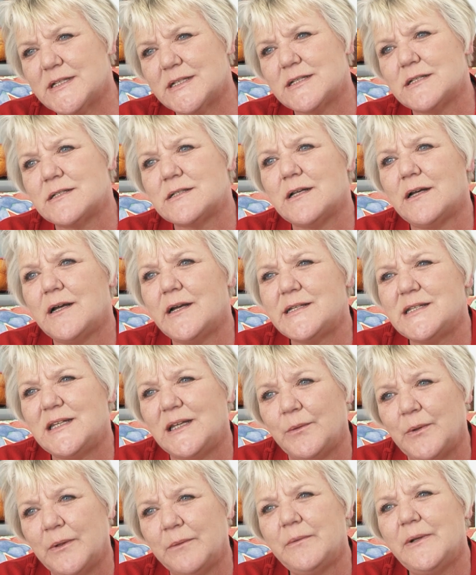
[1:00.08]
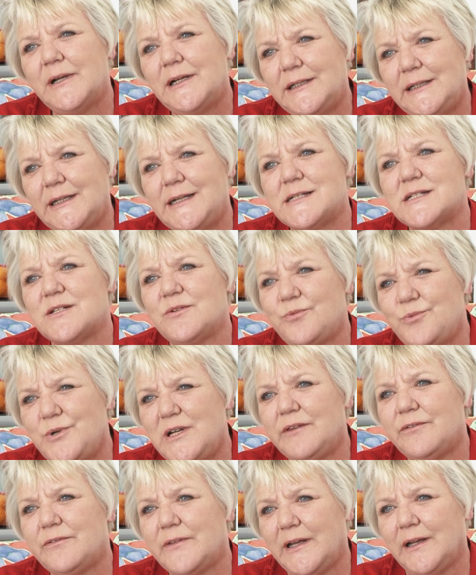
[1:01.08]
a society, we really need to
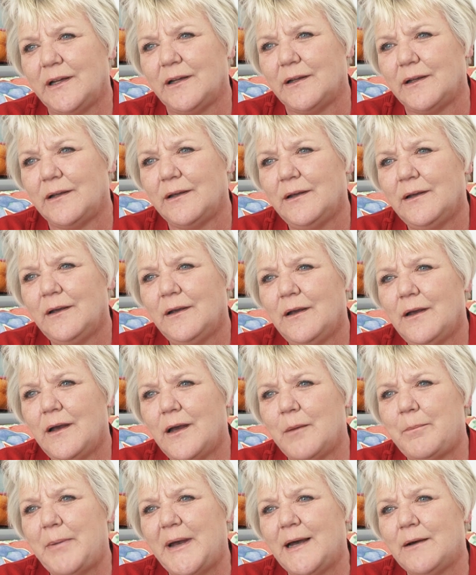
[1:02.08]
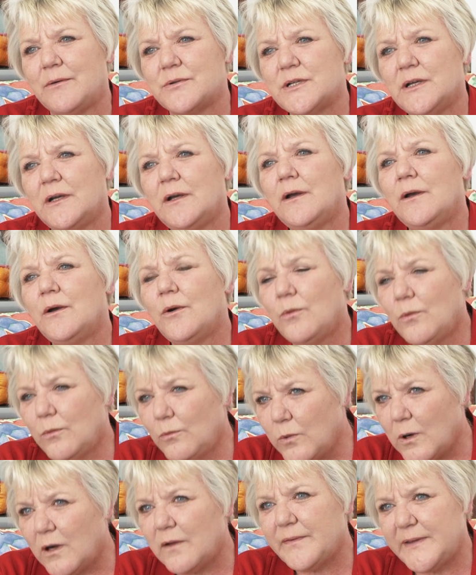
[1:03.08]
rethink about
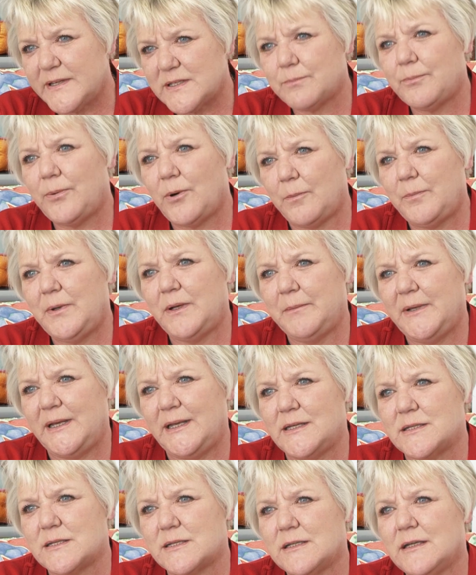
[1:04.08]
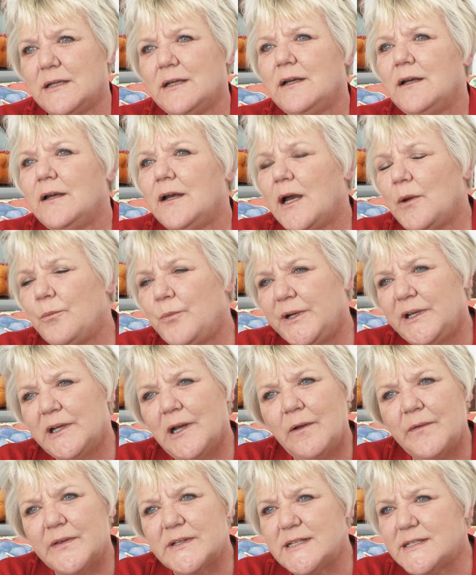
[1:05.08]
what this problem is. And we
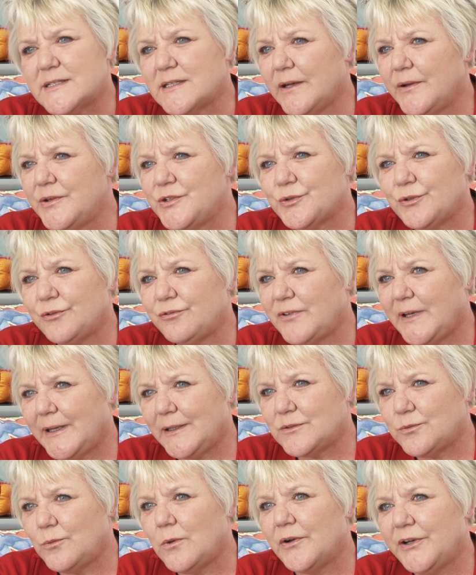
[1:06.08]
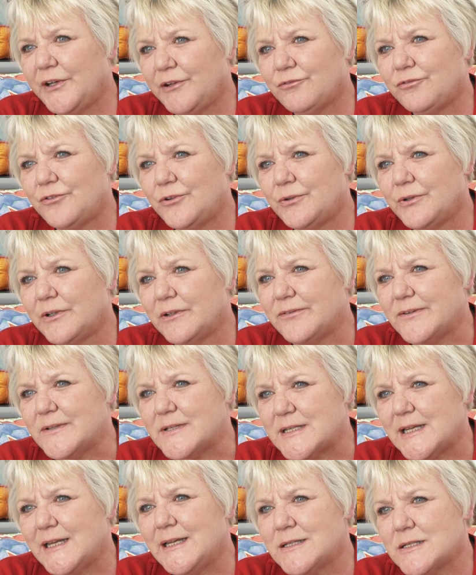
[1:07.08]
know that it's going to affect 1 in 4 of
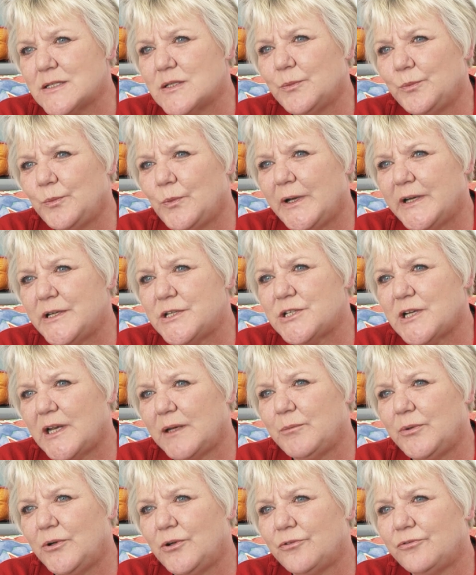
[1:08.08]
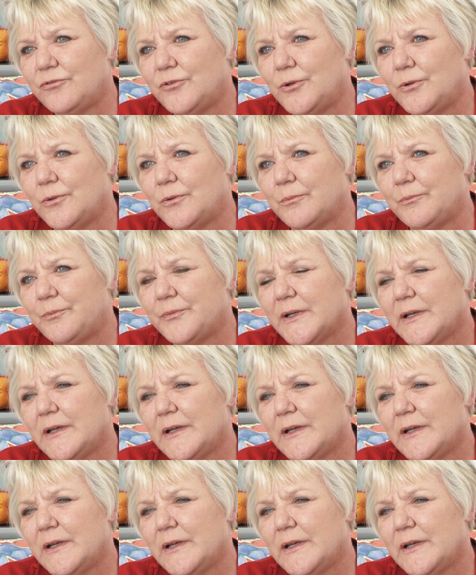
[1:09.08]
us in some way, shape or form.